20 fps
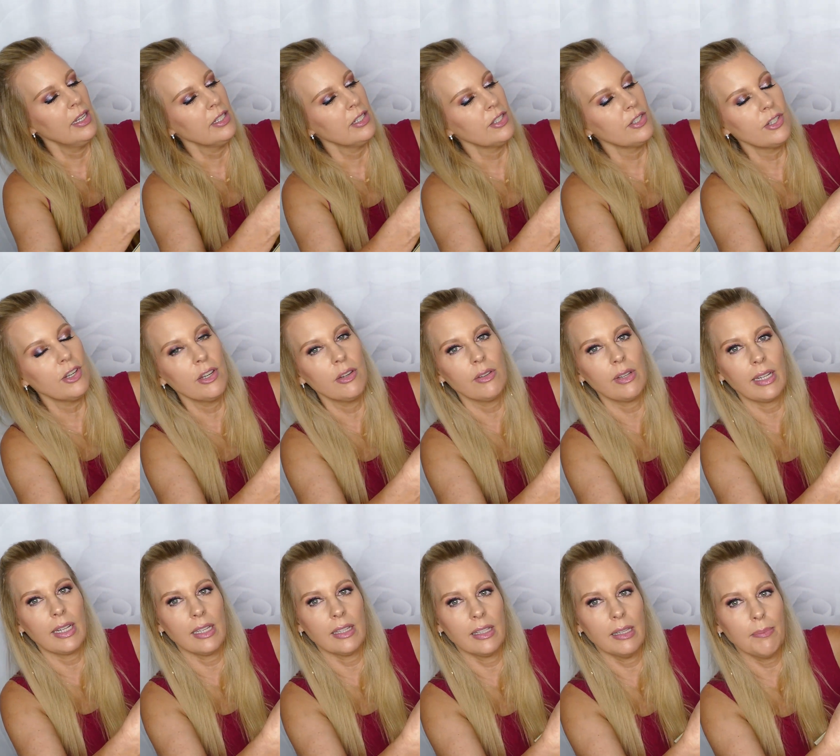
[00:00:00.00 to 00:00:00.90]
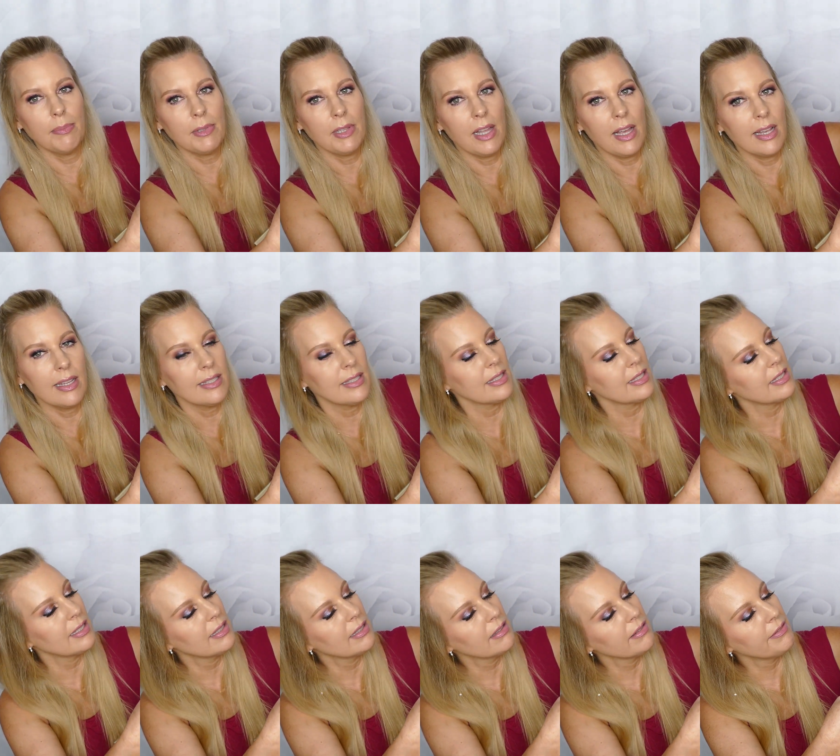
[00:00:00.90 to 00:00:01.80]
to show you like a lip gloss,
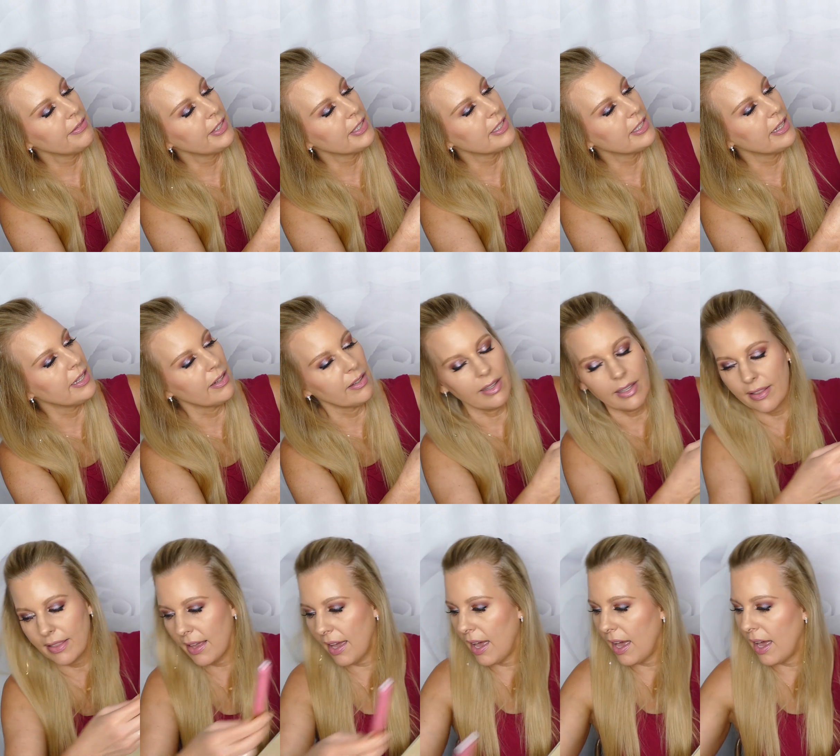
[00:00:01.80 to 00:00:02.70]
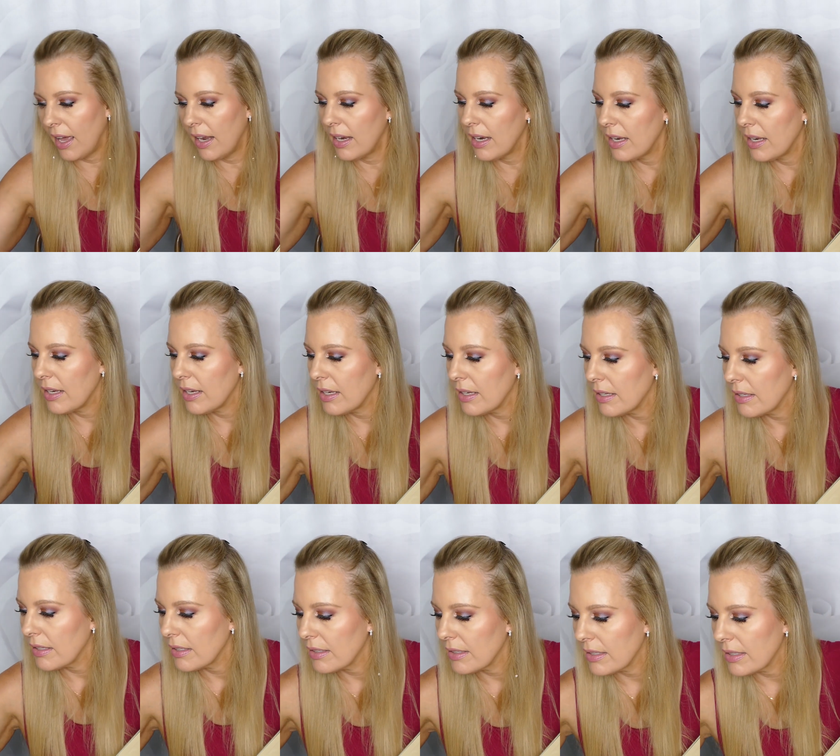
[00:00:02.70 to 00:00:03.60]
fits in there like that.
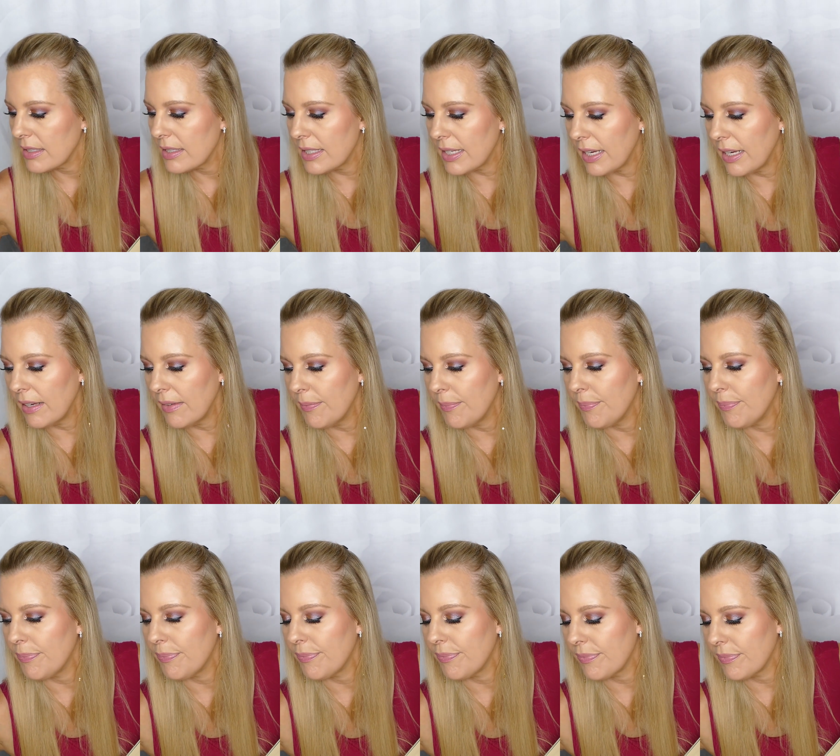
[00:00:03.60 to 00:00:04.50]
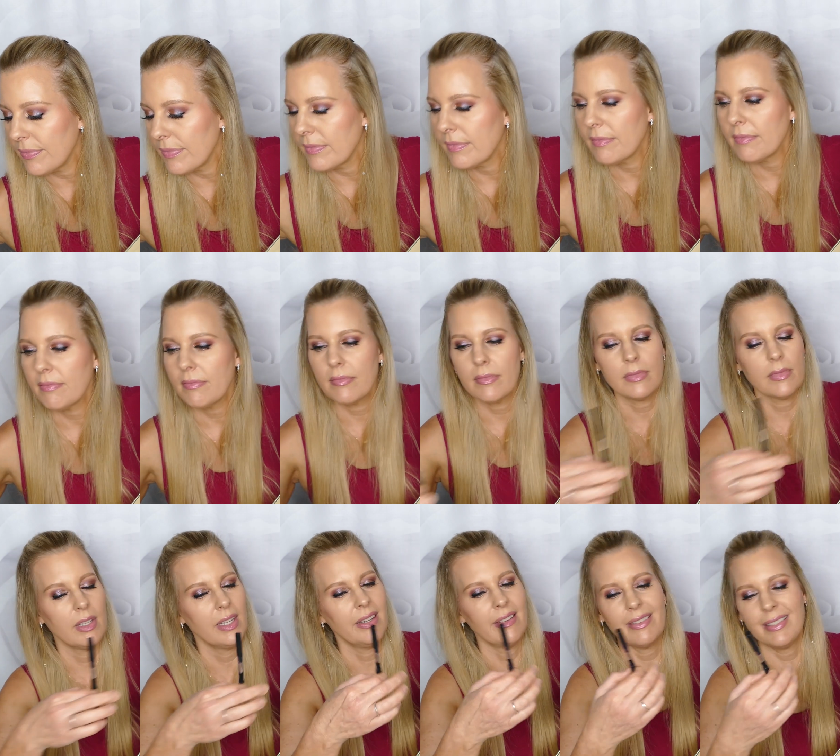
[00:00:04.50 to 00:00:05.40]
Let's see.
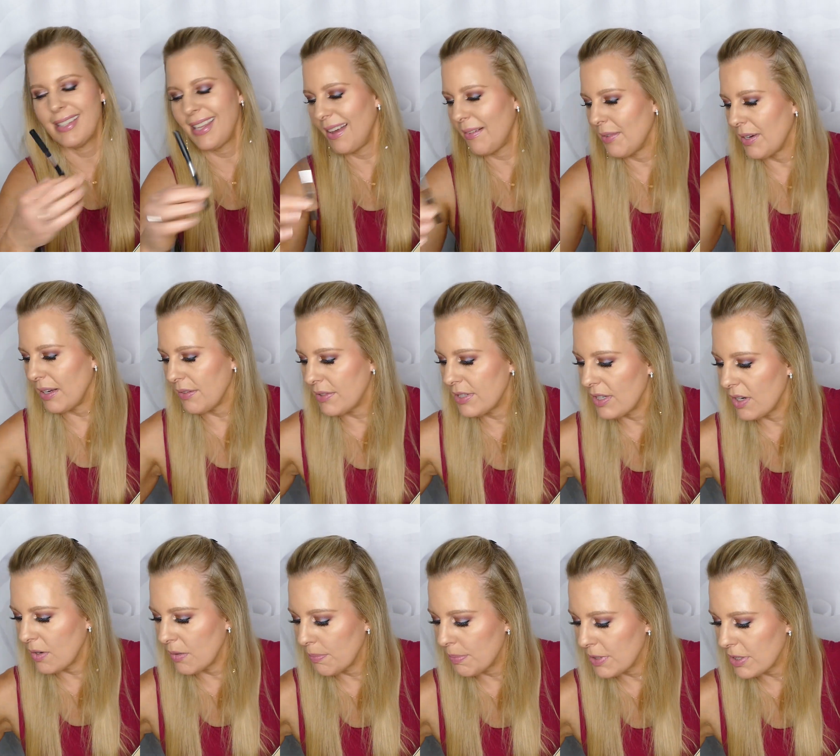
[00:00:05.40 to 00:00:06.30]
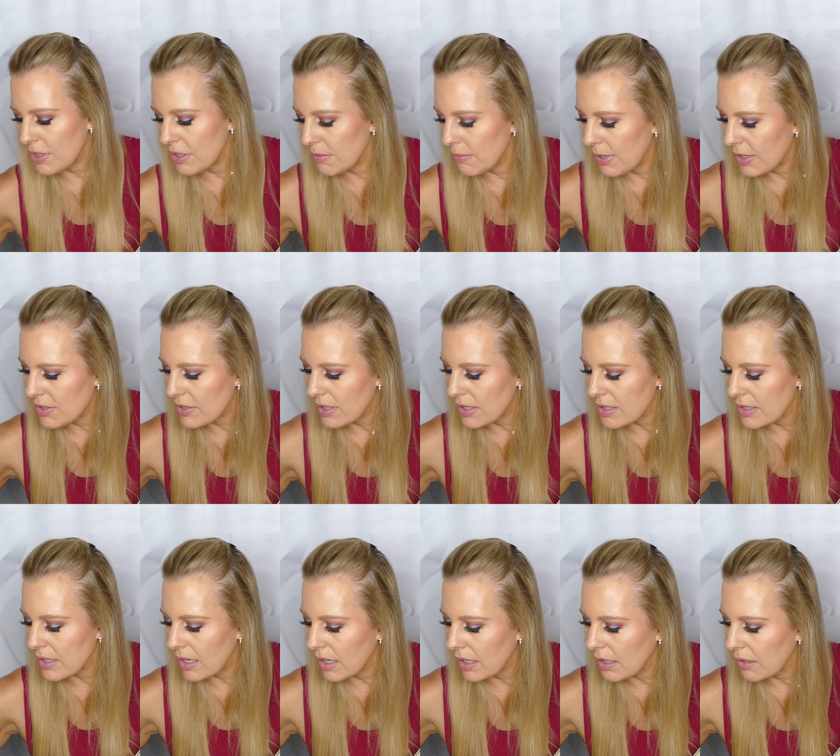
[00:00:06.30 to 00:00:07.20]
Oh, that one I've sharpened too much, that's
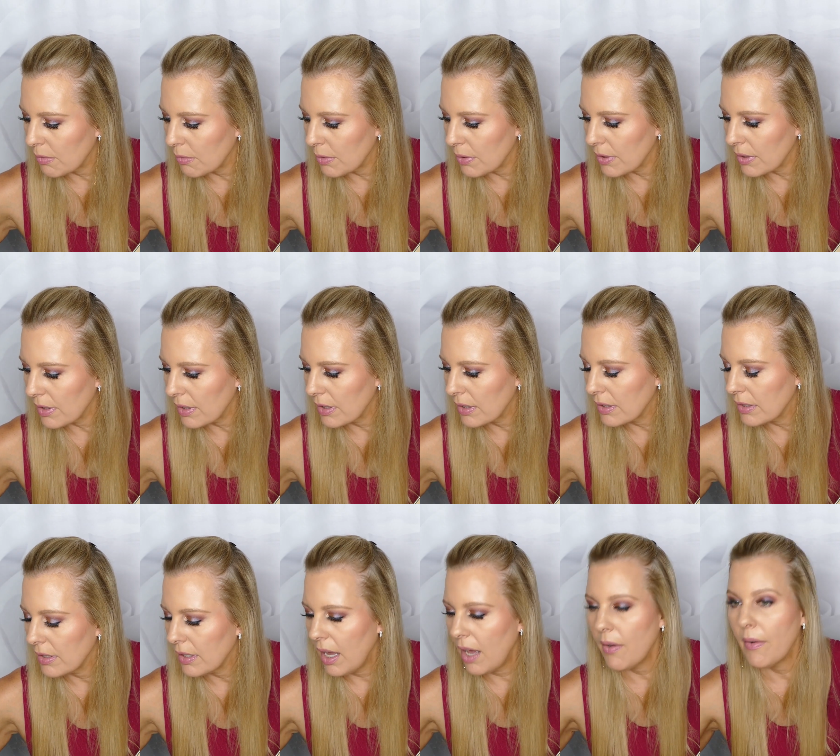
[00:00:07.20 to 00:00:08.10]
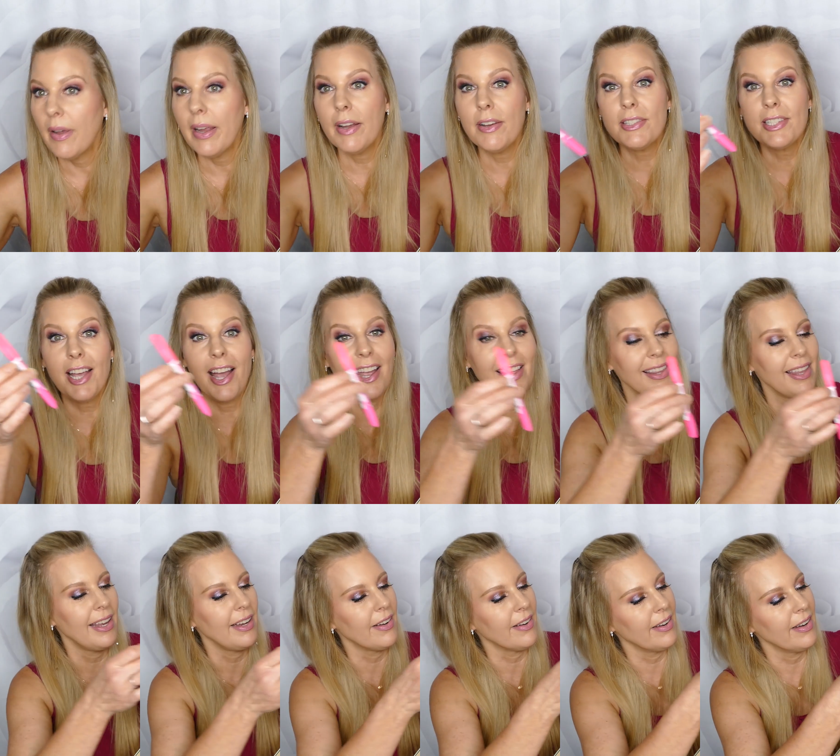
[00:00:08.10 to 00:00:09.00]
not gonna work. Oh, here's a
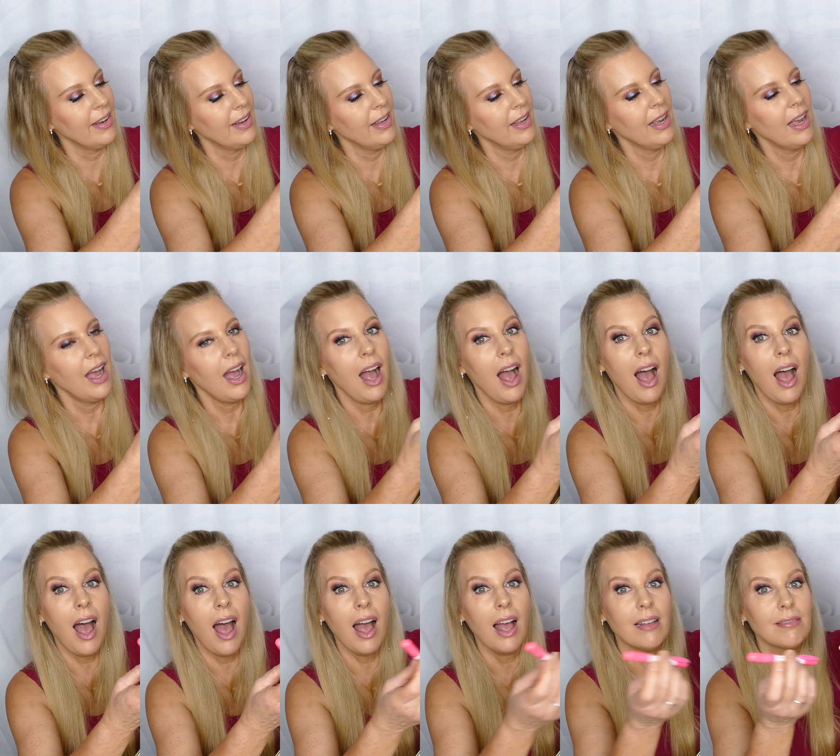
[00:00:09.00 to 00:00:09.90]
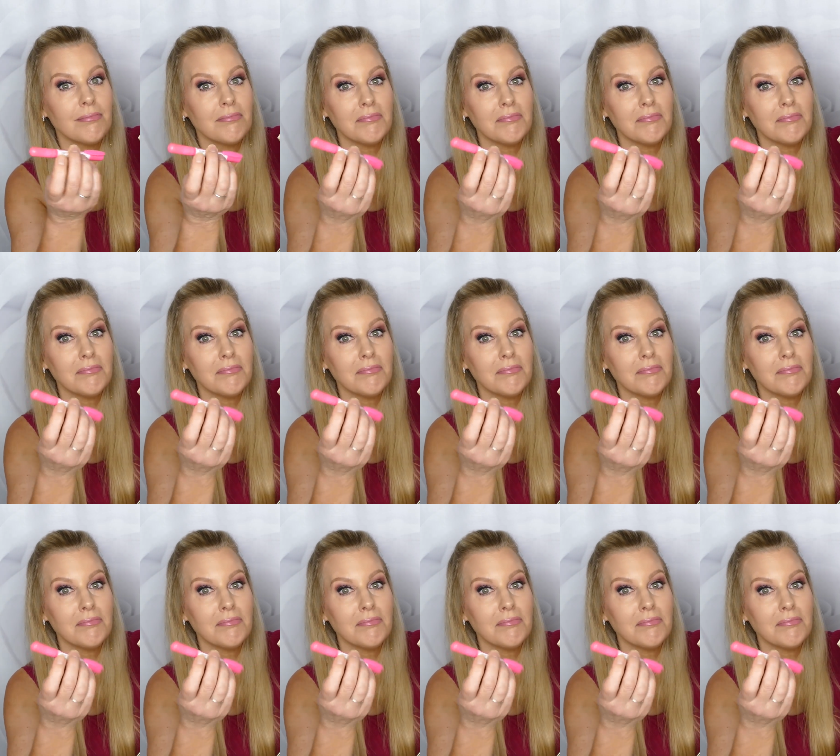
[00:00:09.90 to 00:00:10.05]
highlighter. Huh.